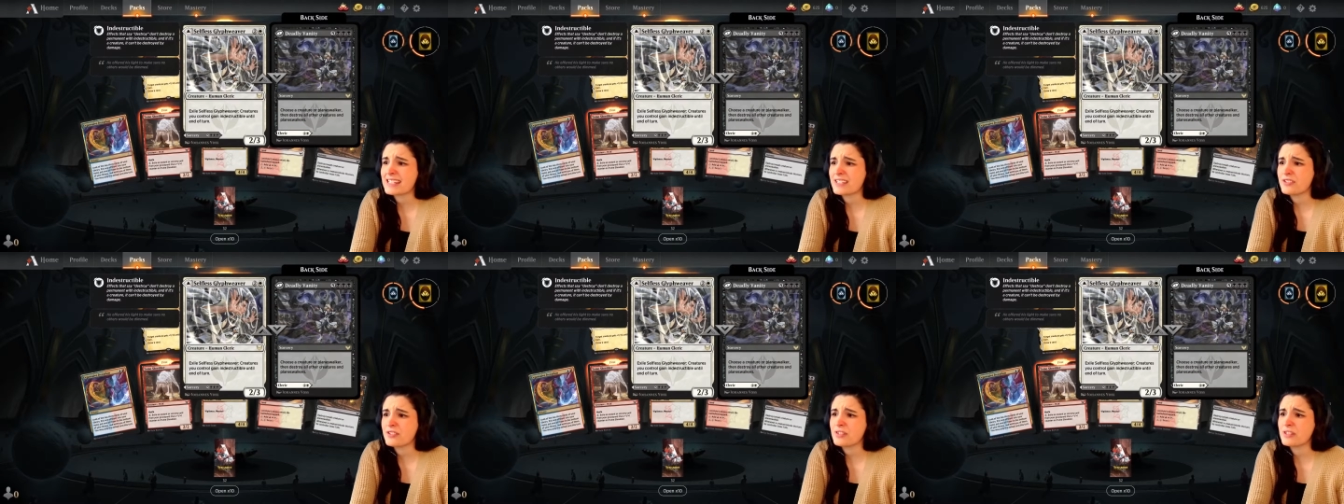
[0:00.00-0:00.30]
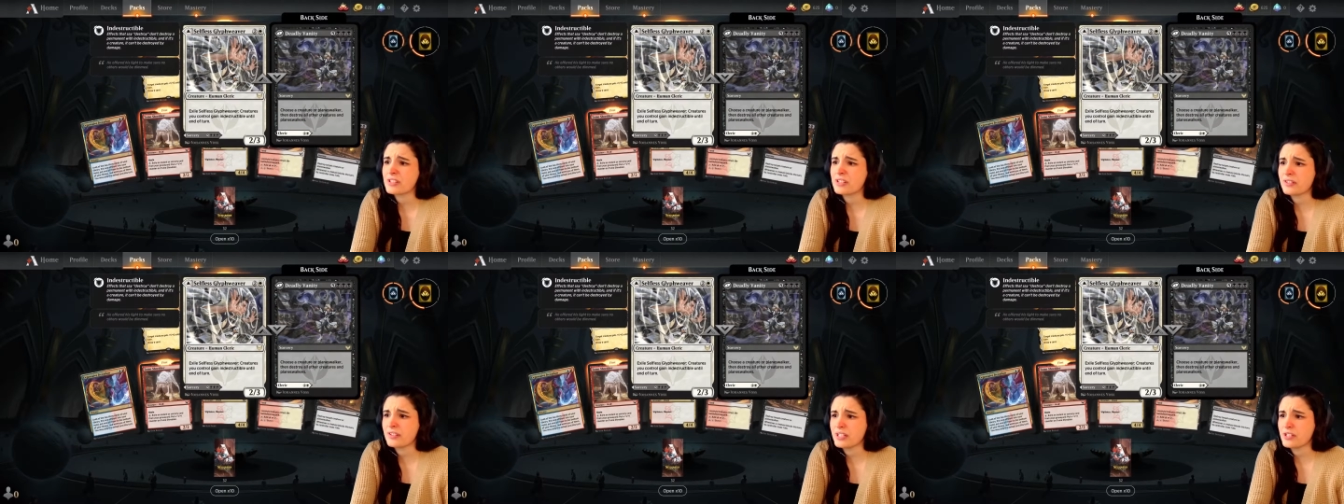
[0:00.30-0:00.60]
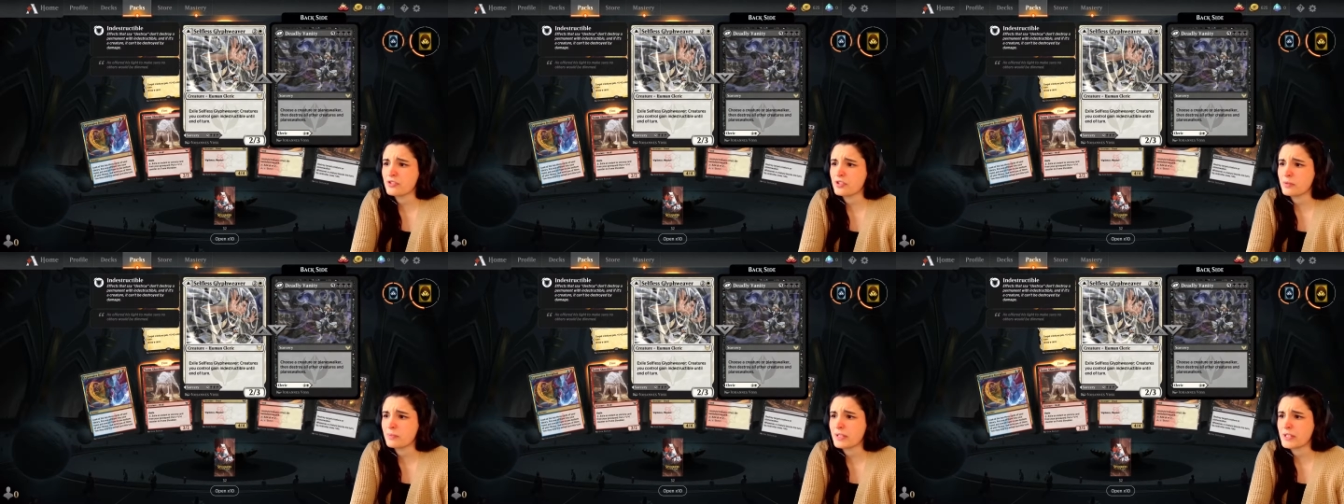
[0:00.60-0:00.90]
Choose a
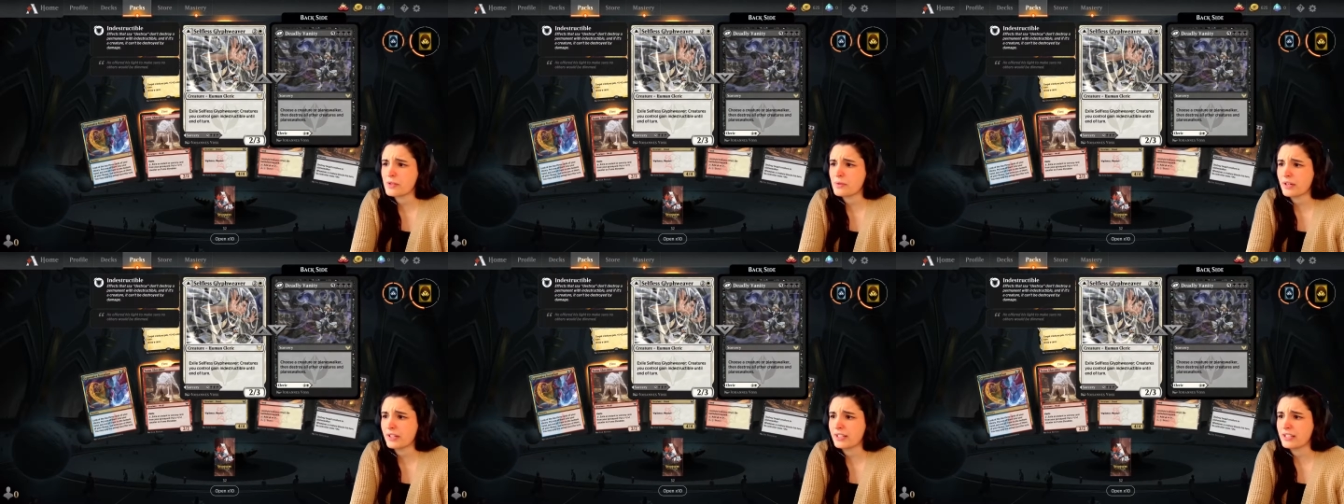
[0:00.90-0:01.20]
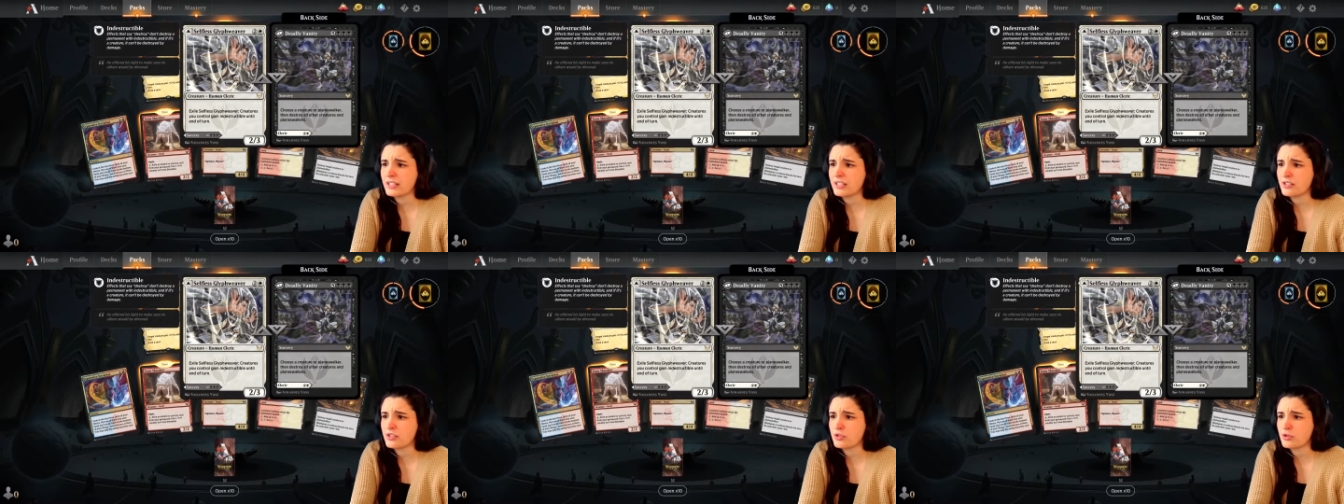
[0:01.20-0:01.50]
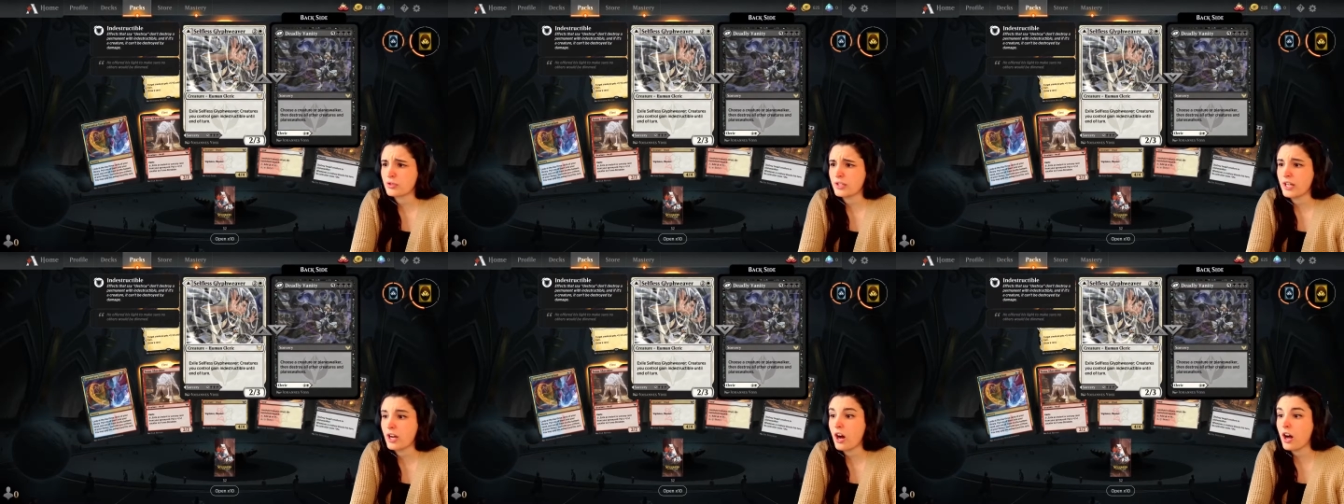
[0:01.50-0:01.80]
creature or planeswalker, then
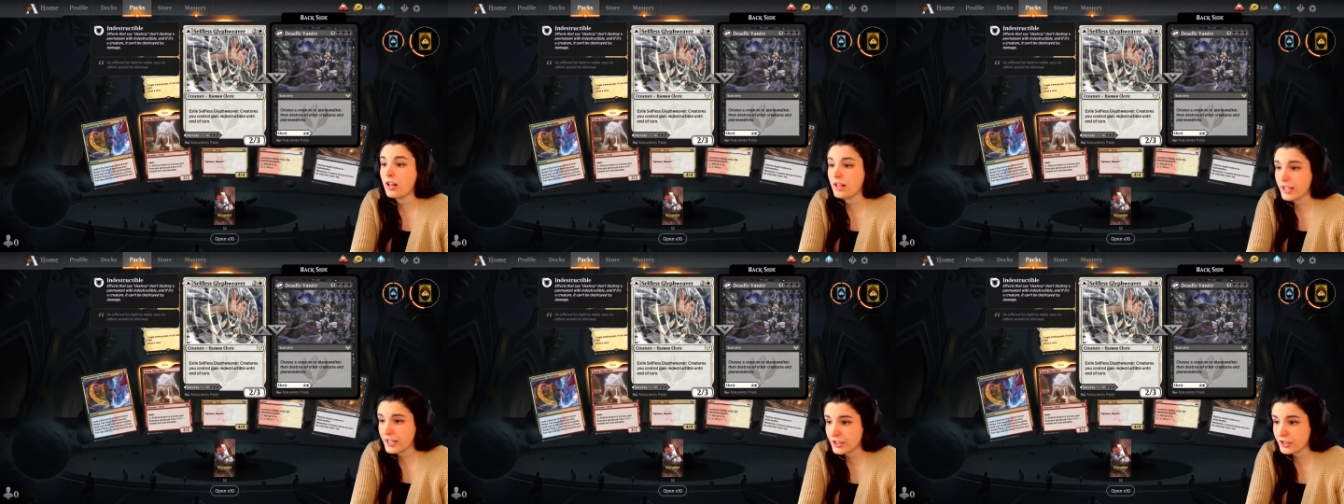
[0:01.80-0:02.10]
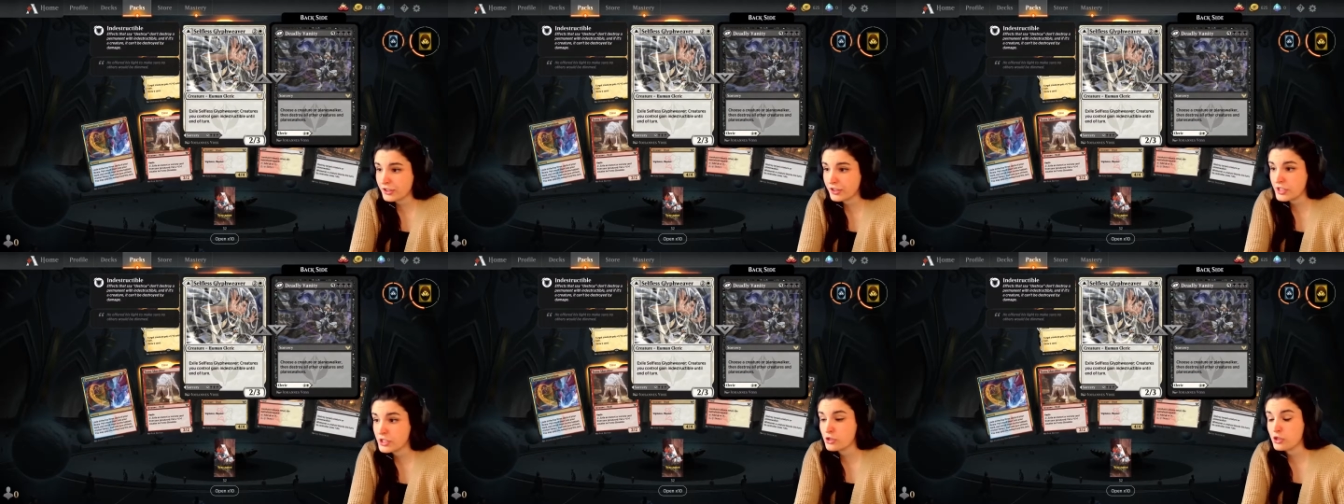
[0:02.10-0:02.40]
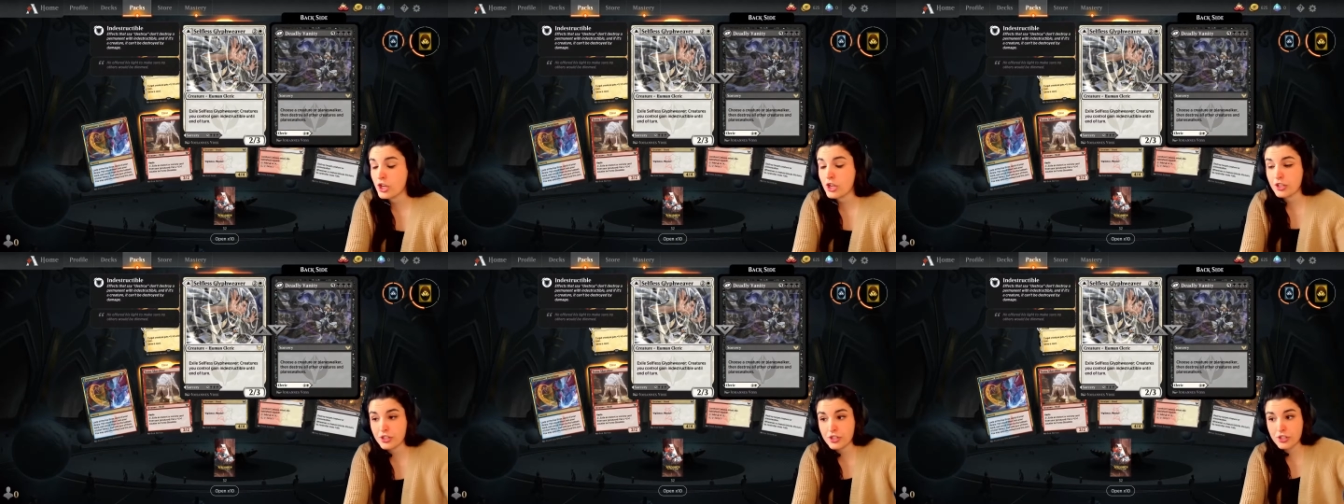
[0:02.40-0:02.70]
destroy all other
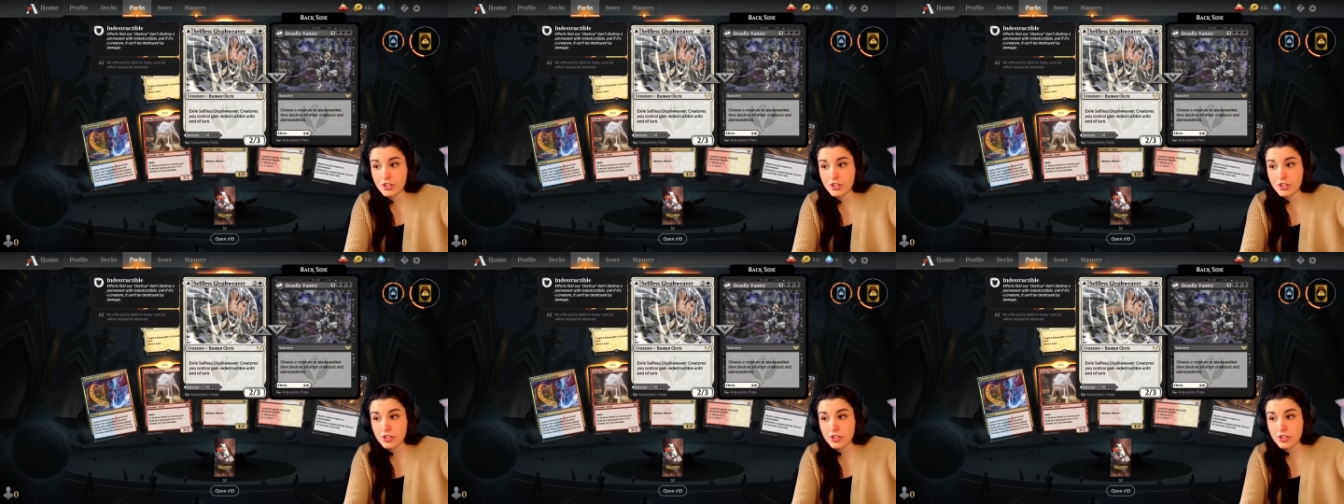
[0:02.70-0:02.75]
creature.